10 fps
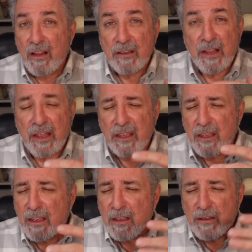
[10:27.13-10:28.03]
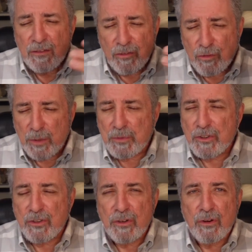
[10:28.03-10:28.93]
like
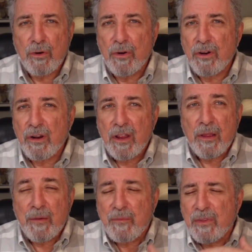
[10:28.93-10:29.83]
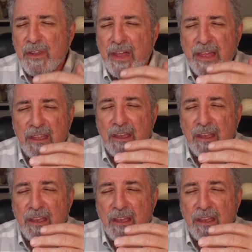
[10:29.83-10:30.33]
scripture or like